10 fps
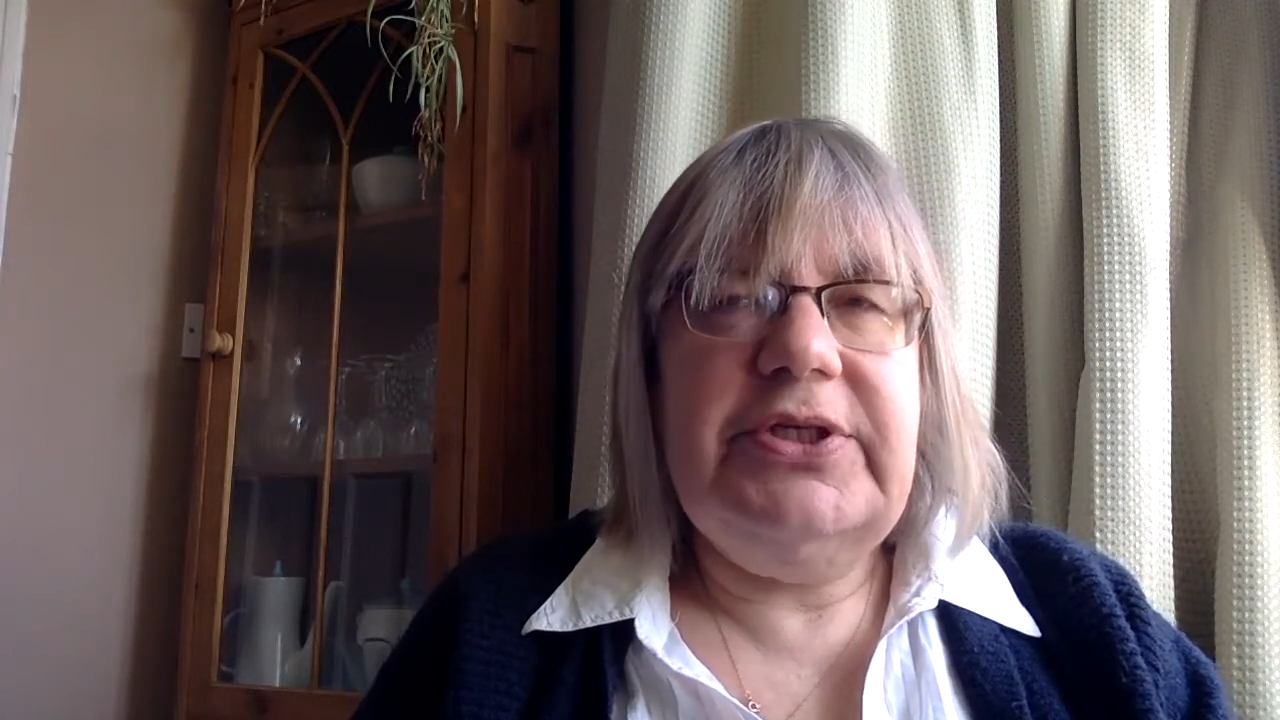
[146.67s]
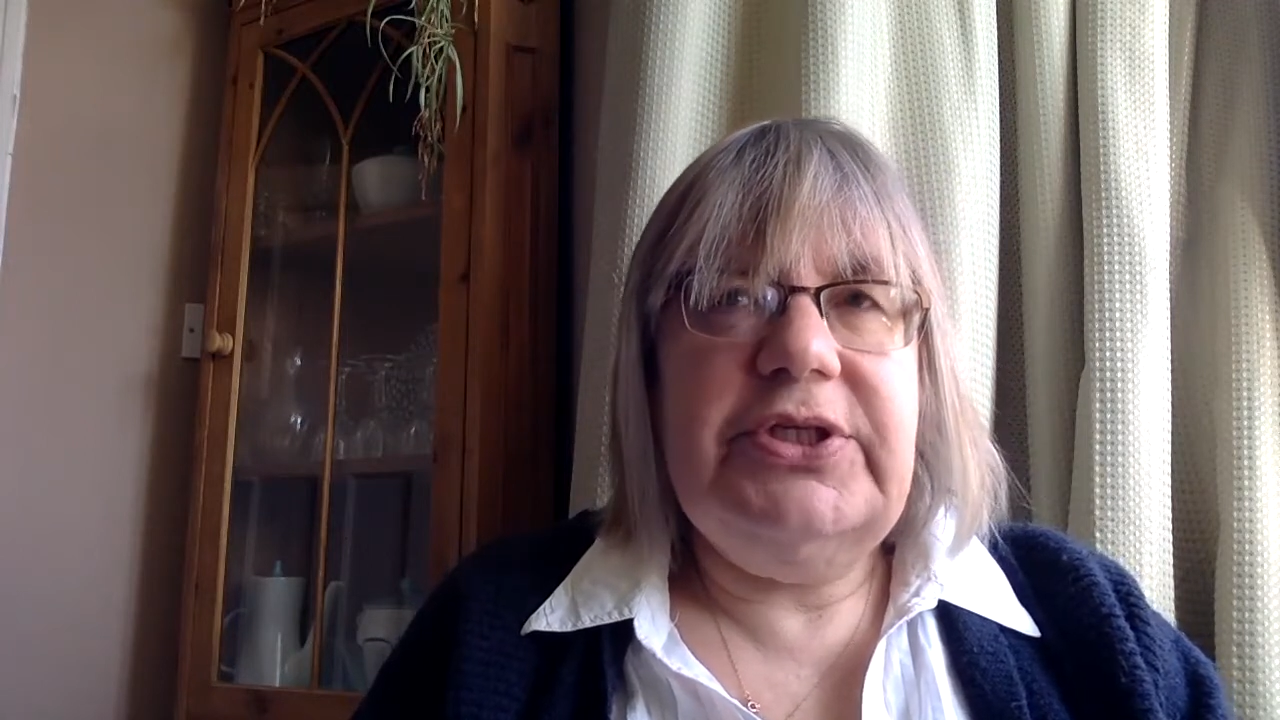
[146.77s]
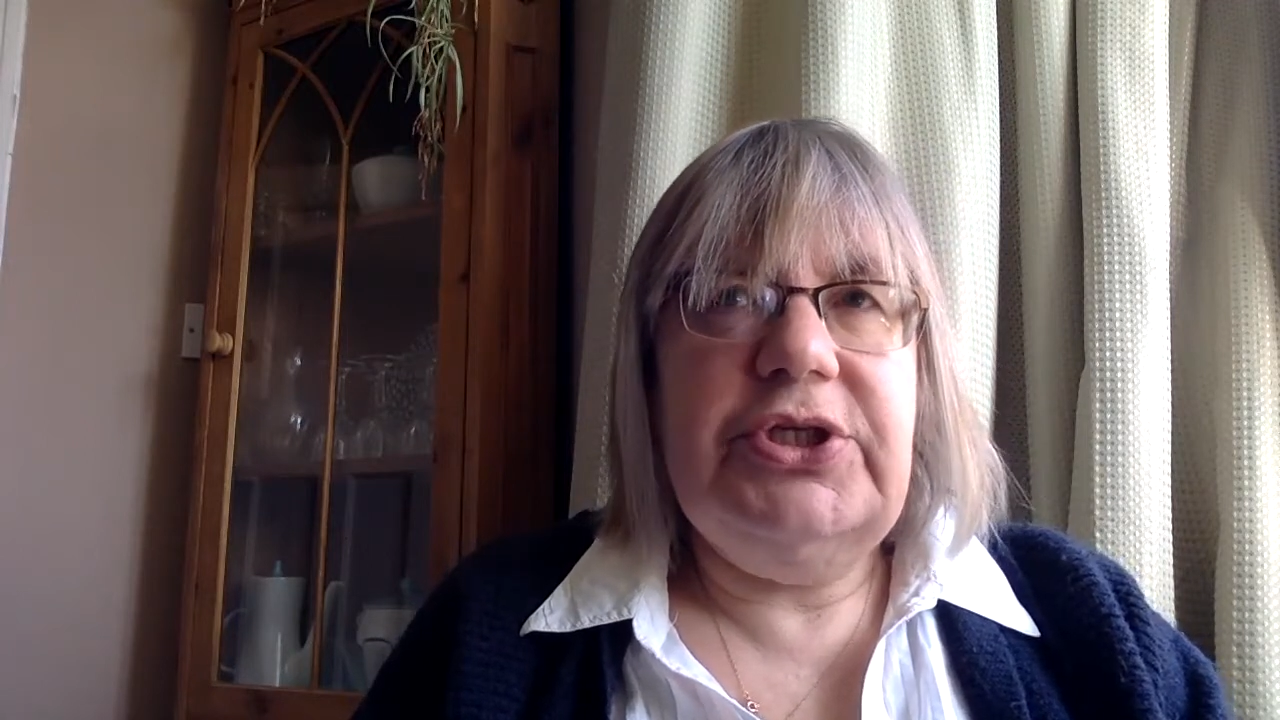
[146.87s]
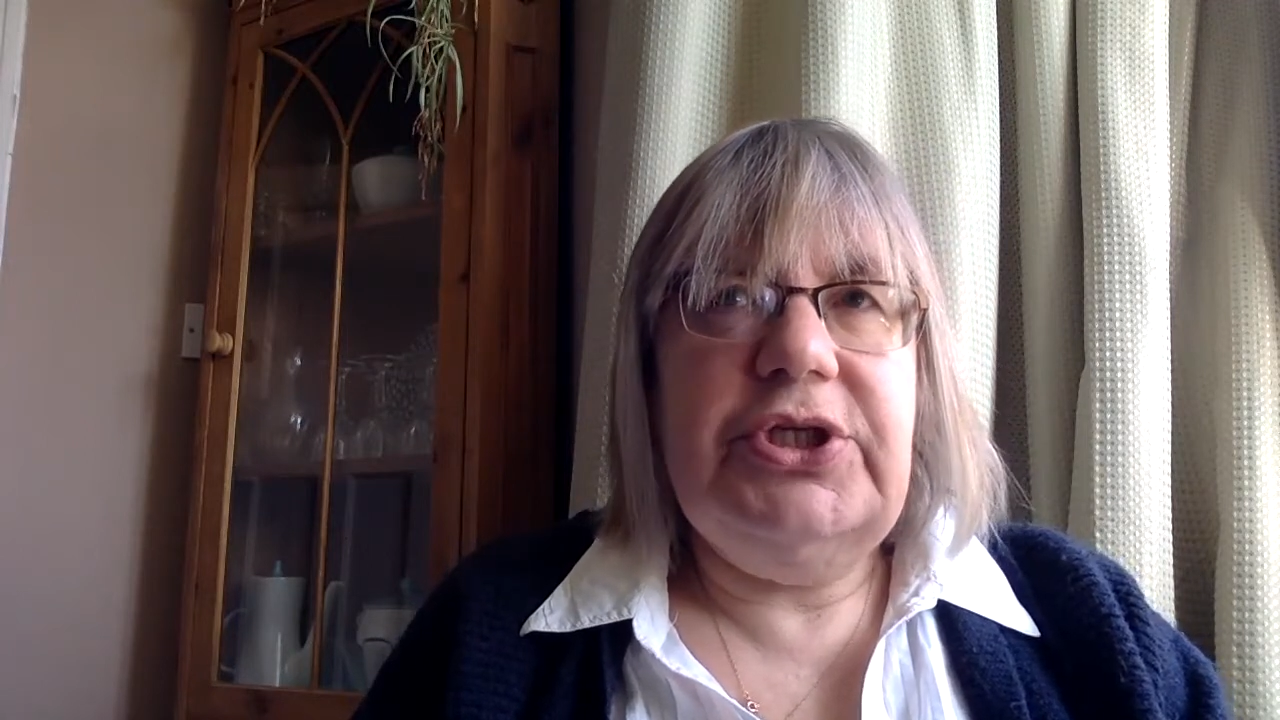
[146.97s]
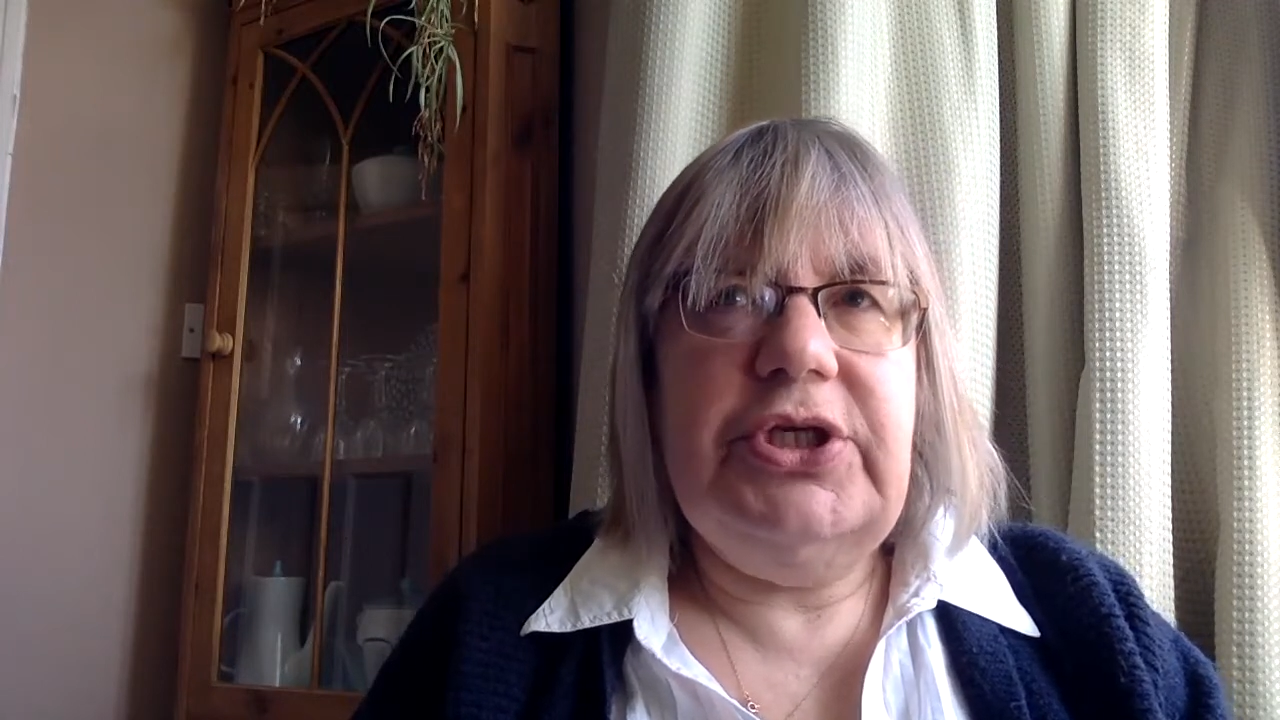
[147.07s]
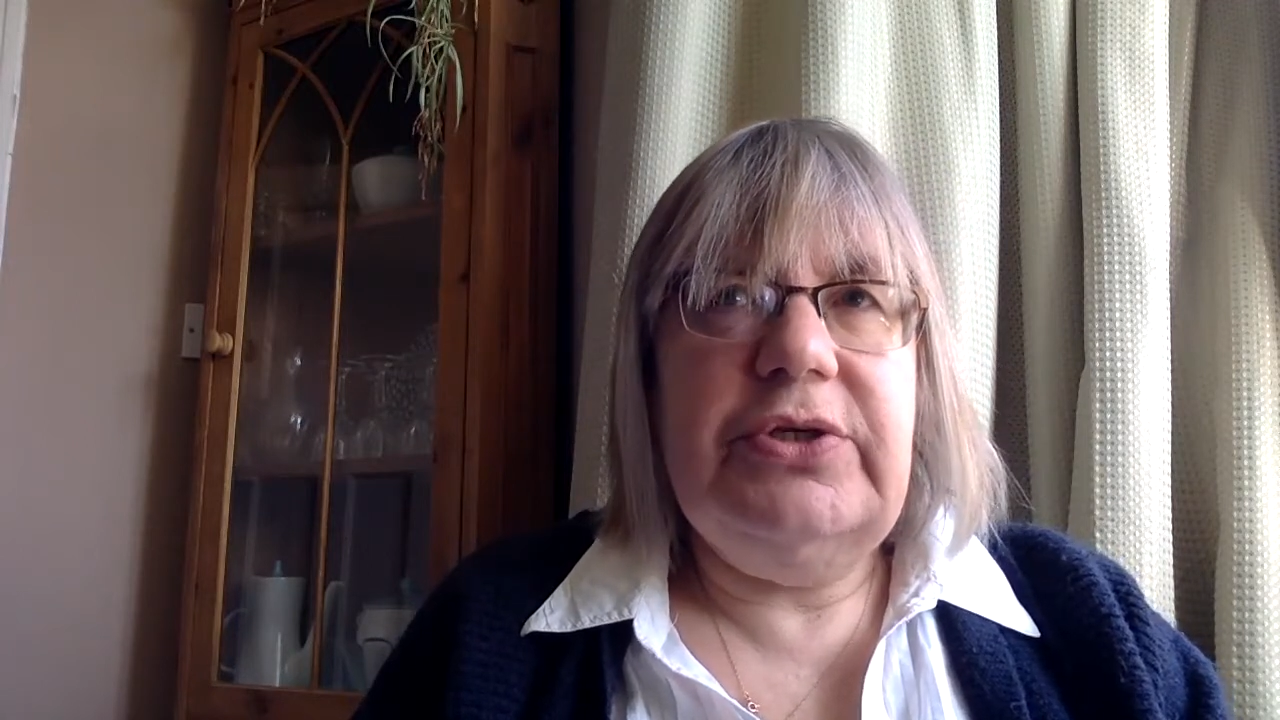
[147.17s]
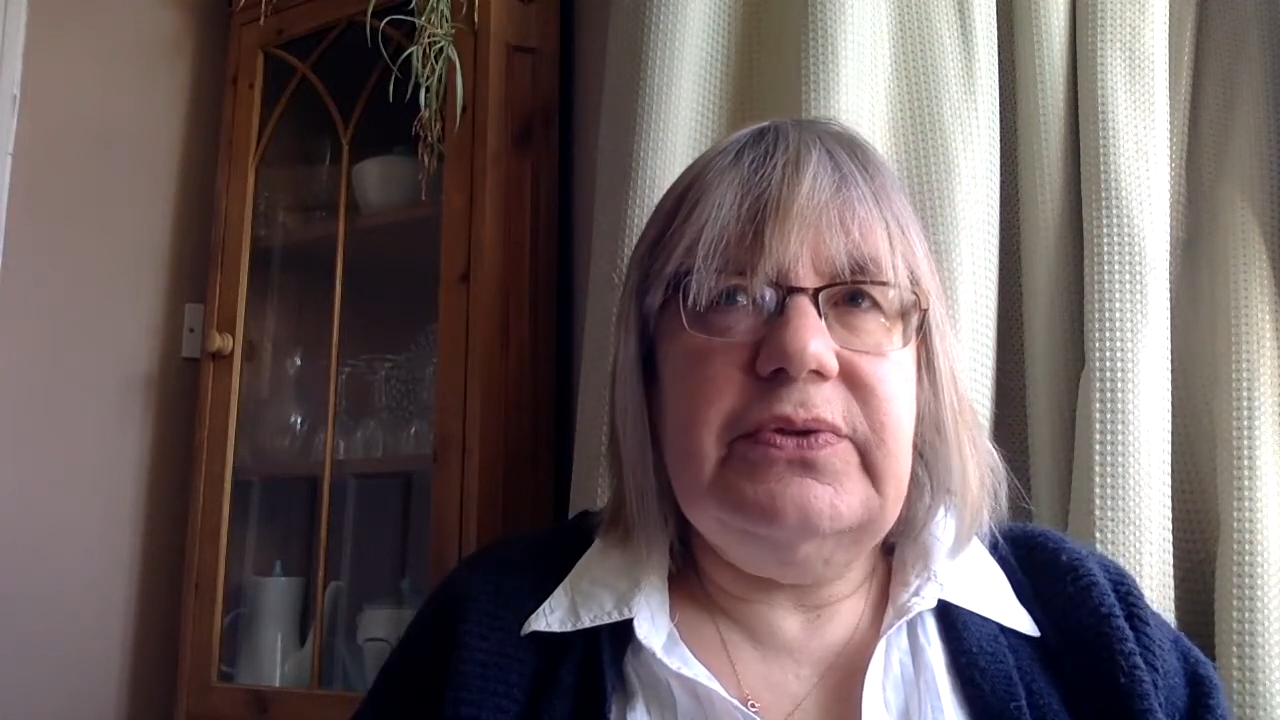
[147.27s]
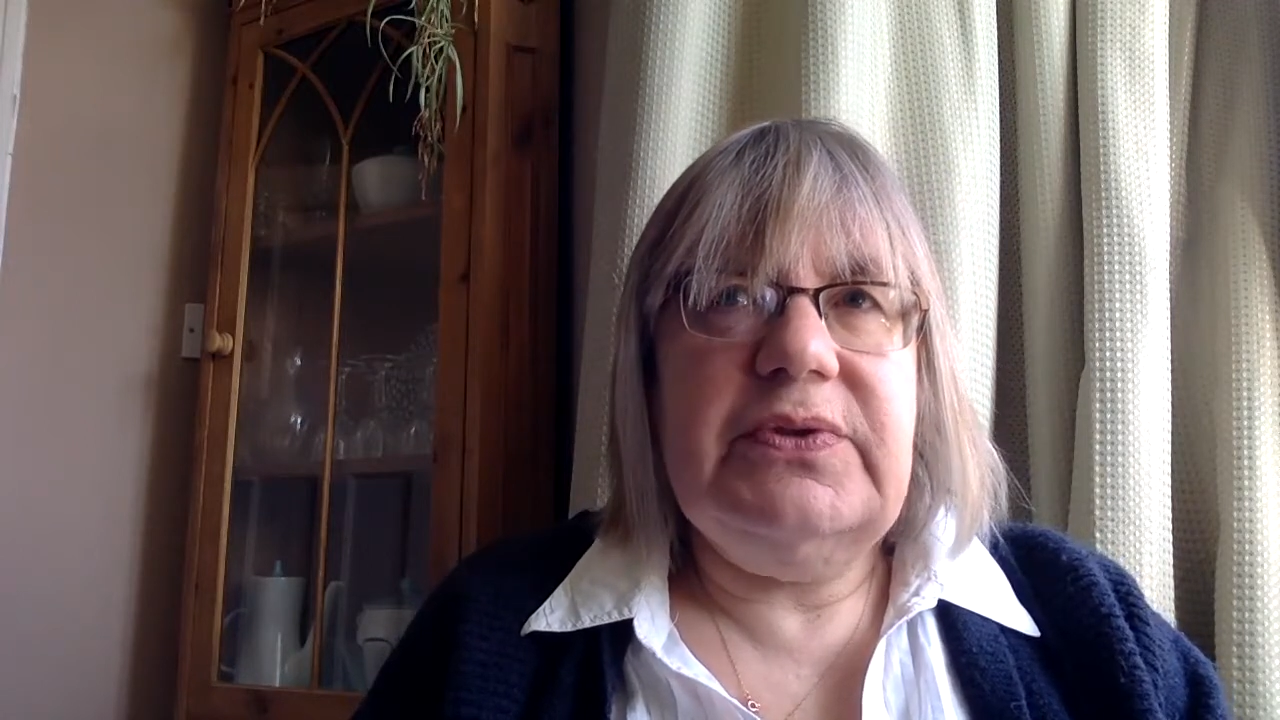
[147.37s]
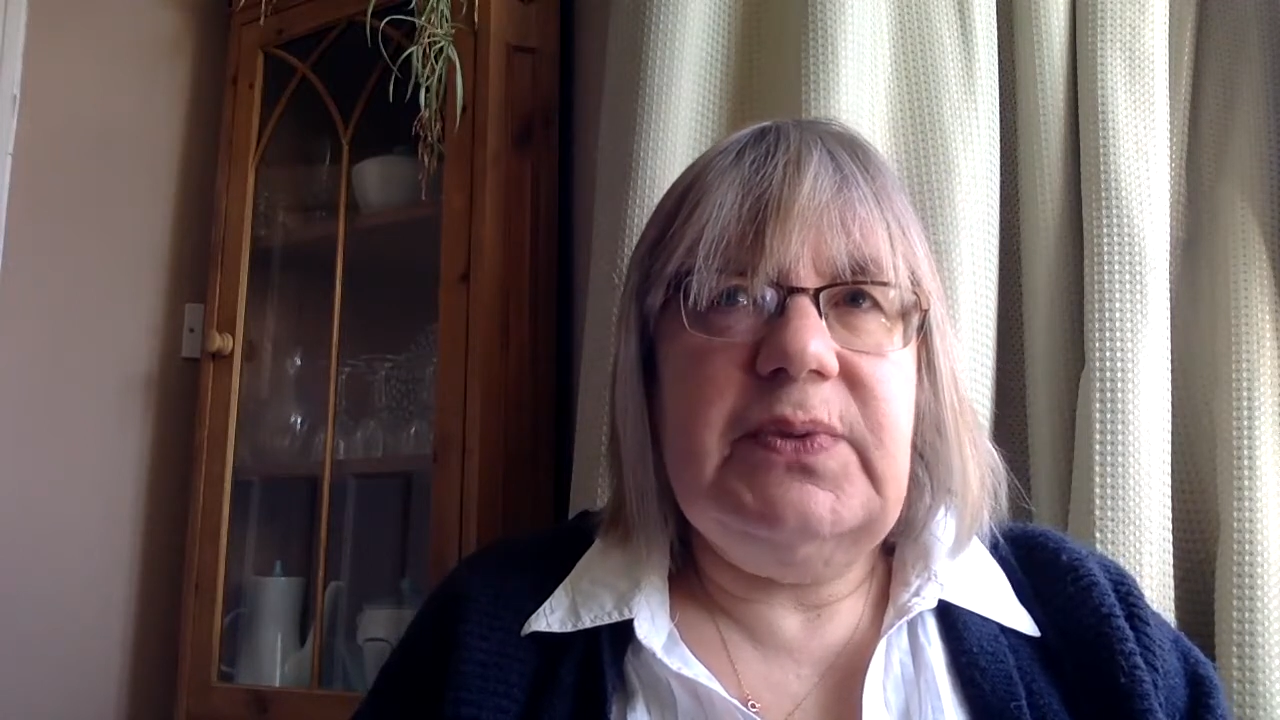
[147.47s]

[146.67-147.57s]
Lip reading: in the news,